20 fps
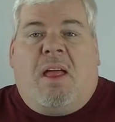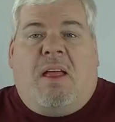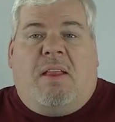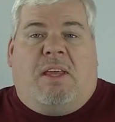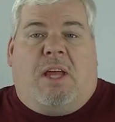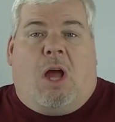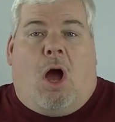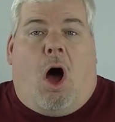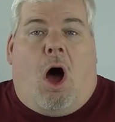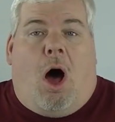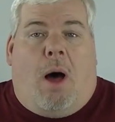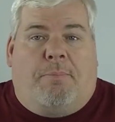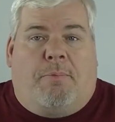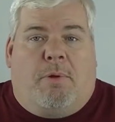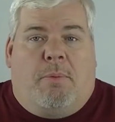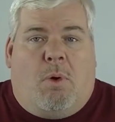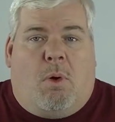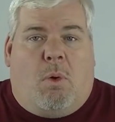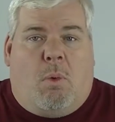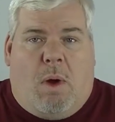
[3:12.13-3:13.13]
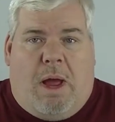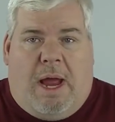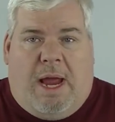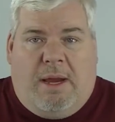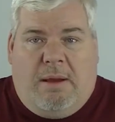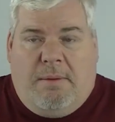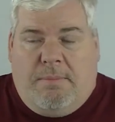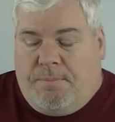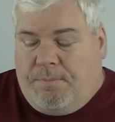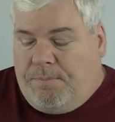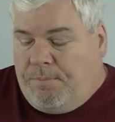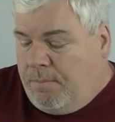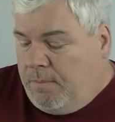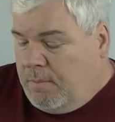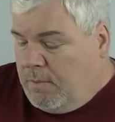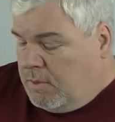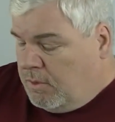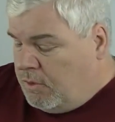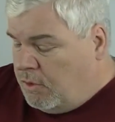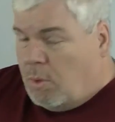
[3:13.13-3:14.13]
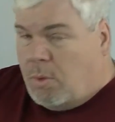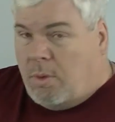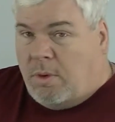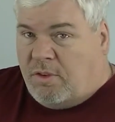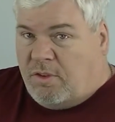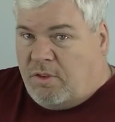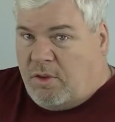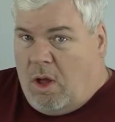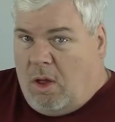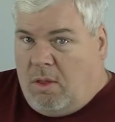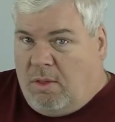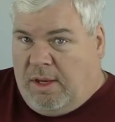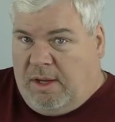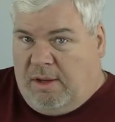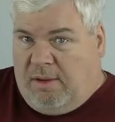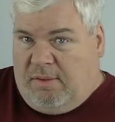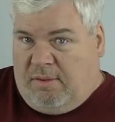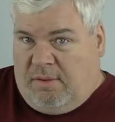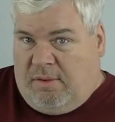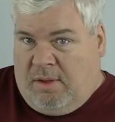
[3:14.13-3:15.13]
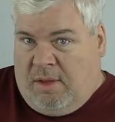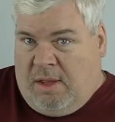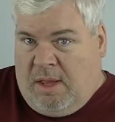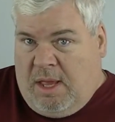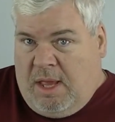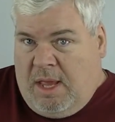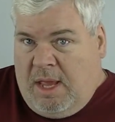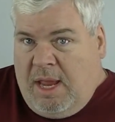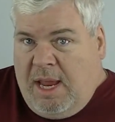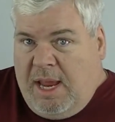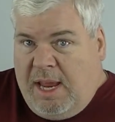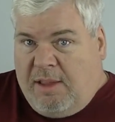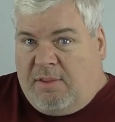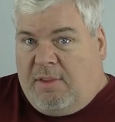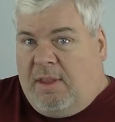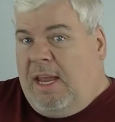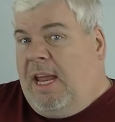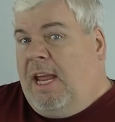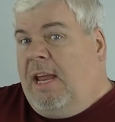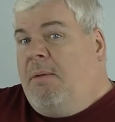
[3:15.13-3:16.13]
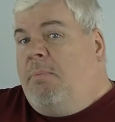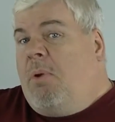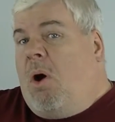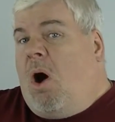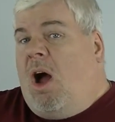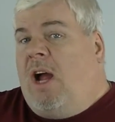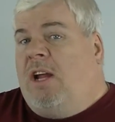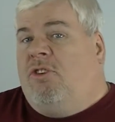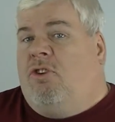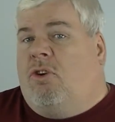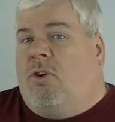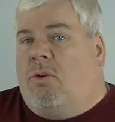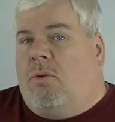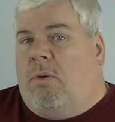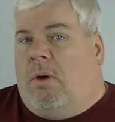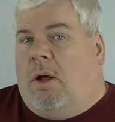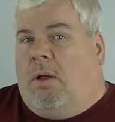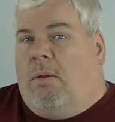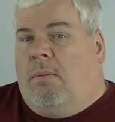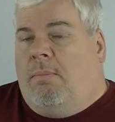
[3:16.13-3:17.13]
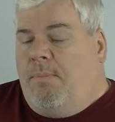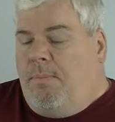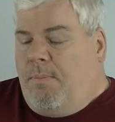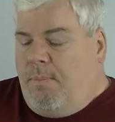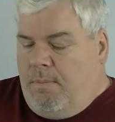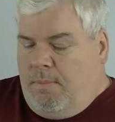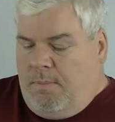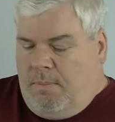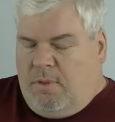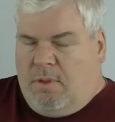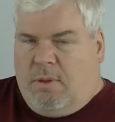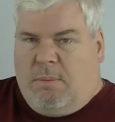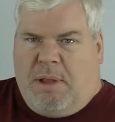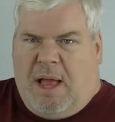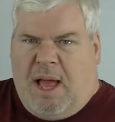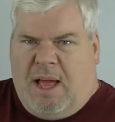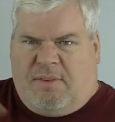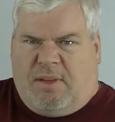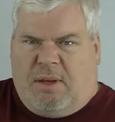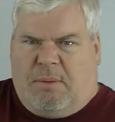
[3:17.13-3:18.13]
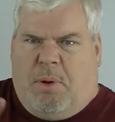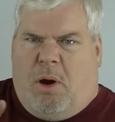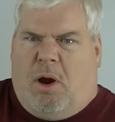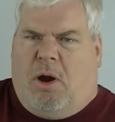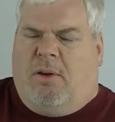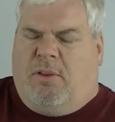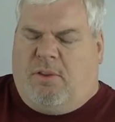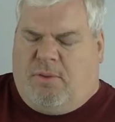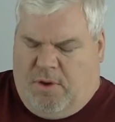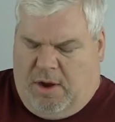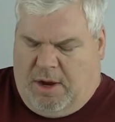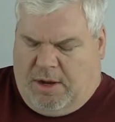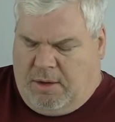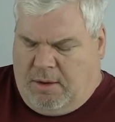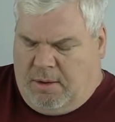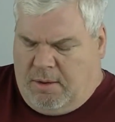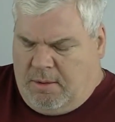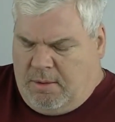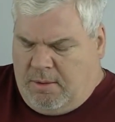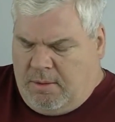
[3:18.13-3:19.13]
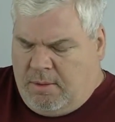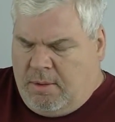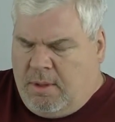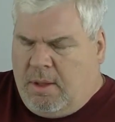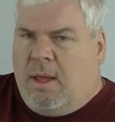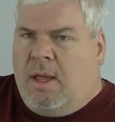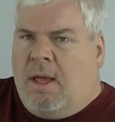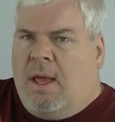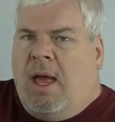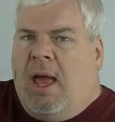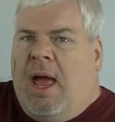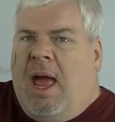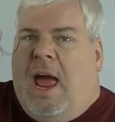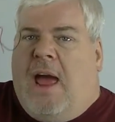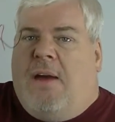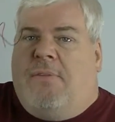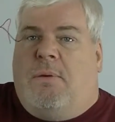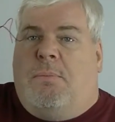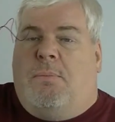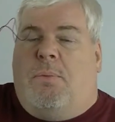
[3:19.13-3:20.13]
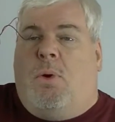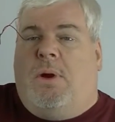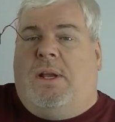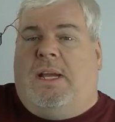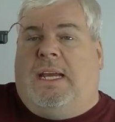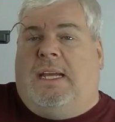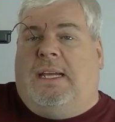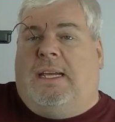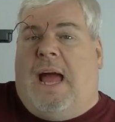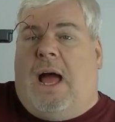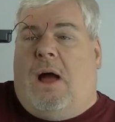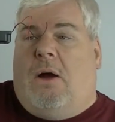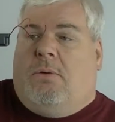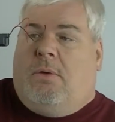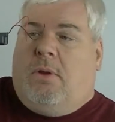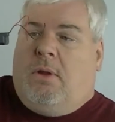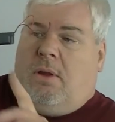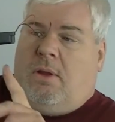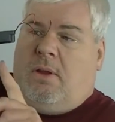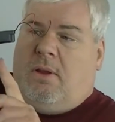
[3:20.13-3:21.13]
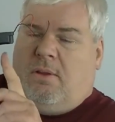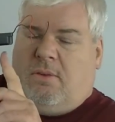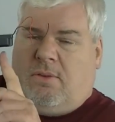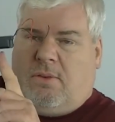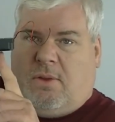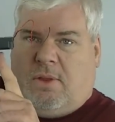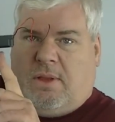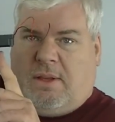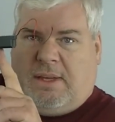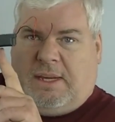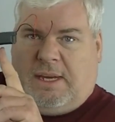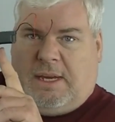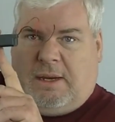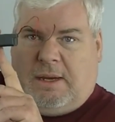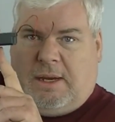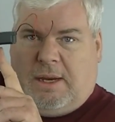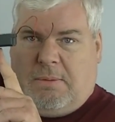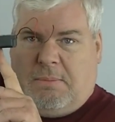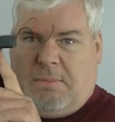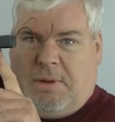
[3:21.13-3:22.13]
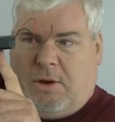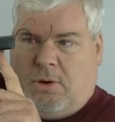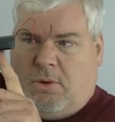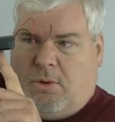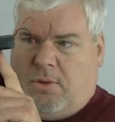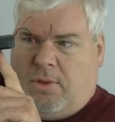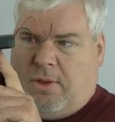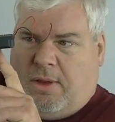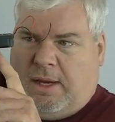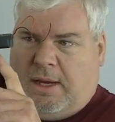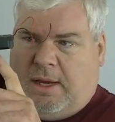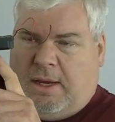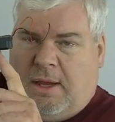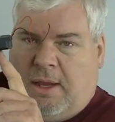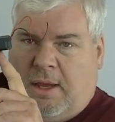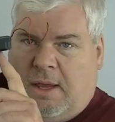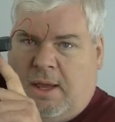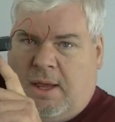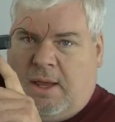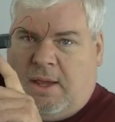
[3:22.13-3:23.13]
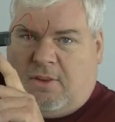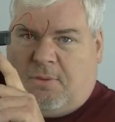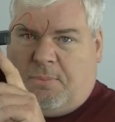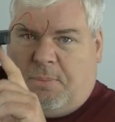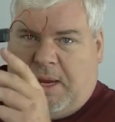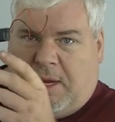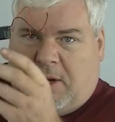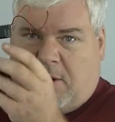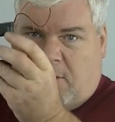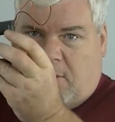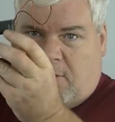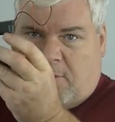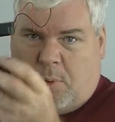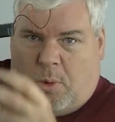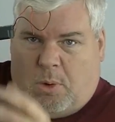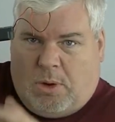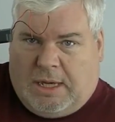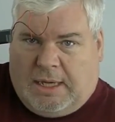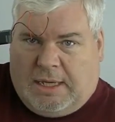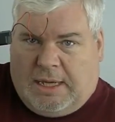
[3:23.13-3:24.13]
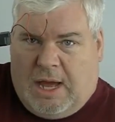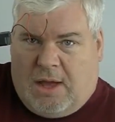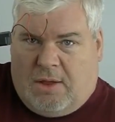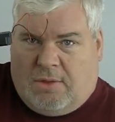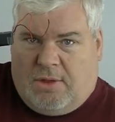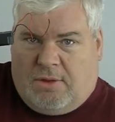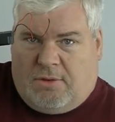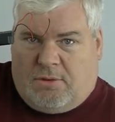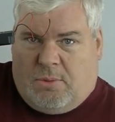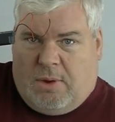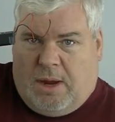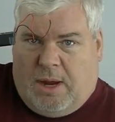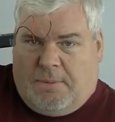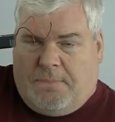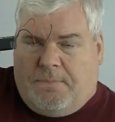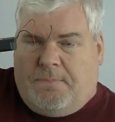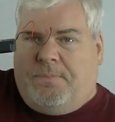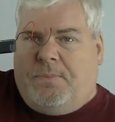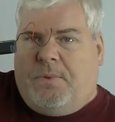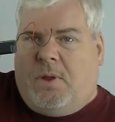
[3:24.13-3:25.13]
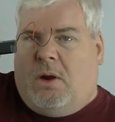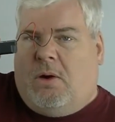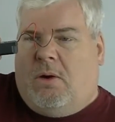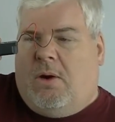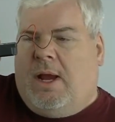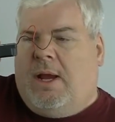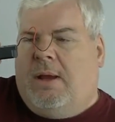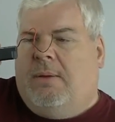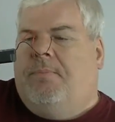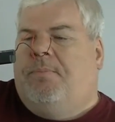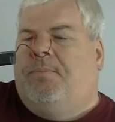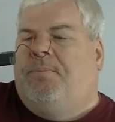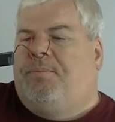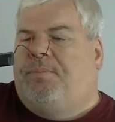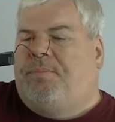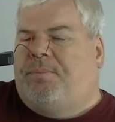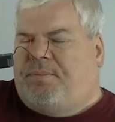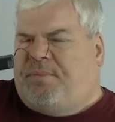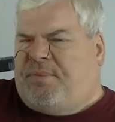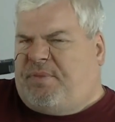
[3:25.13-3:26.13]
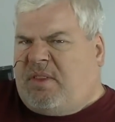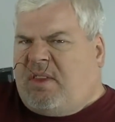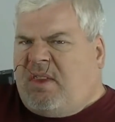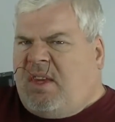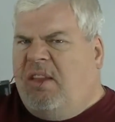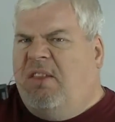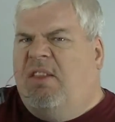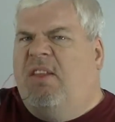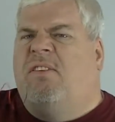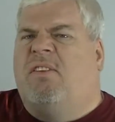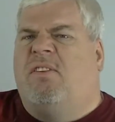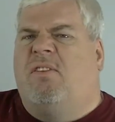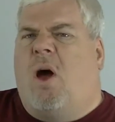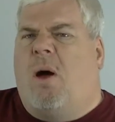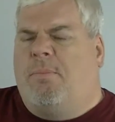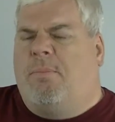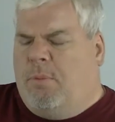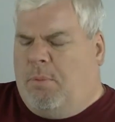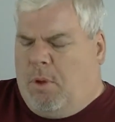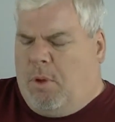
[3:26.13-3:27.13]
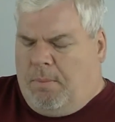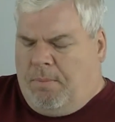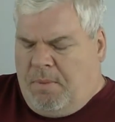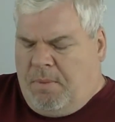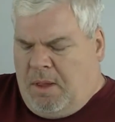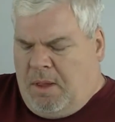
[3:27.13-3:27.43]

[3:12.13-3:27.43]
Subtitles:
The optimal way to install these is in behind your grill. The plastic part is fine. Have them pointing down so that the emitter or the speaker is pointing down this way. Alright? This is optimal.